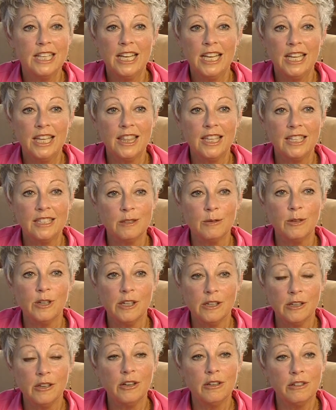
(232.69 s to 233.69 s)
and that's what
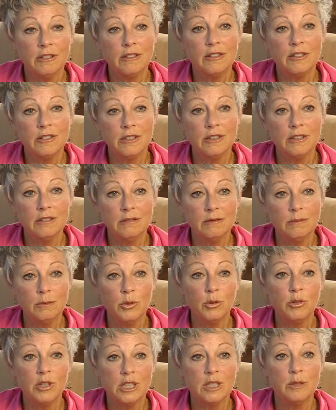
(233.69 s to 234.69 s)
I got through
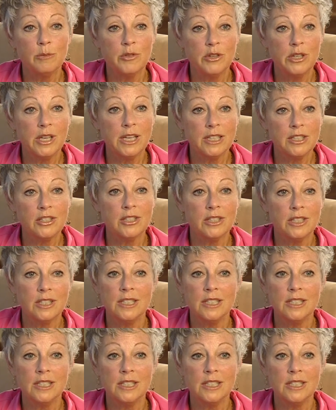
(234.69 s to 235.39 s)
mortgage protection.